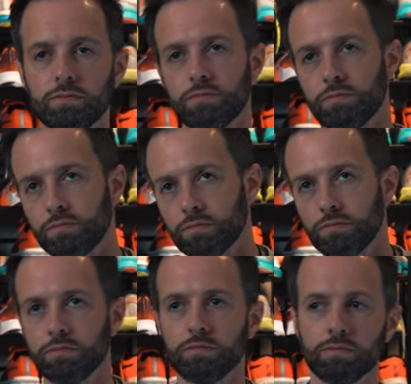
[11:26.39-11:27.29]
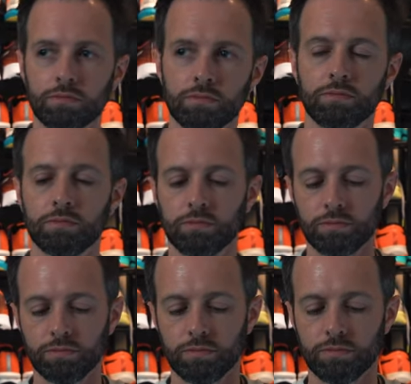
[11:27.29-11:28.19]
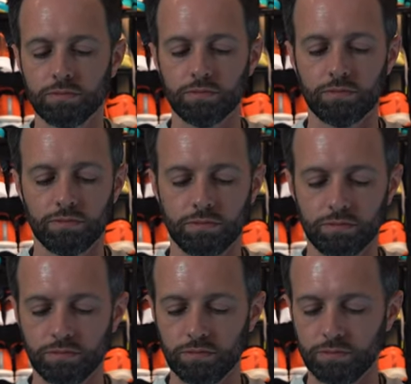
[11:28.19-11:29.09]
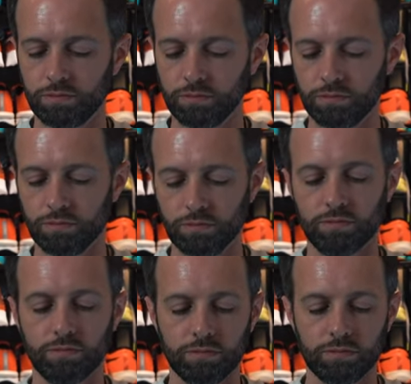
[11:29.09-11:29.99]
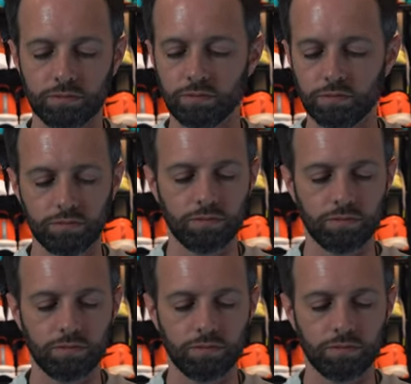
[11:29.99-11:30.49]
[no speech]